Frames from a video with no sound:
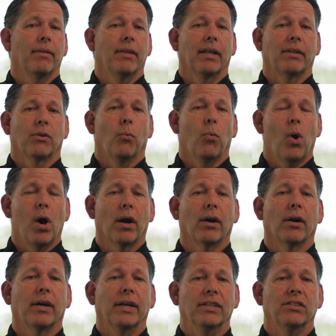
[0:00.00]
that the
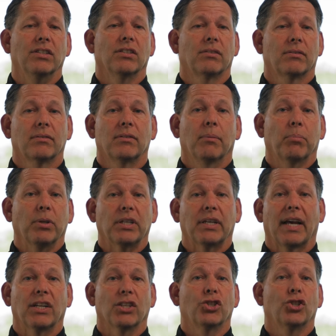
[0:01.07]
water is just simply
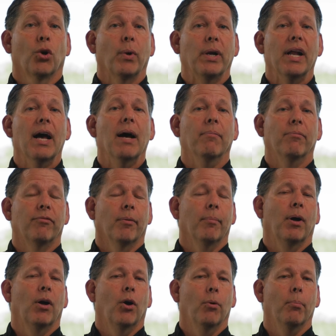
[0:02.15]
kind of showing up from
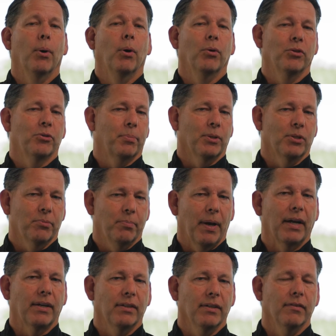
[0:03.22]
a homeowner's
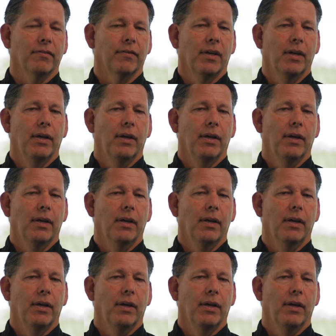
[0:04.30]
perspective.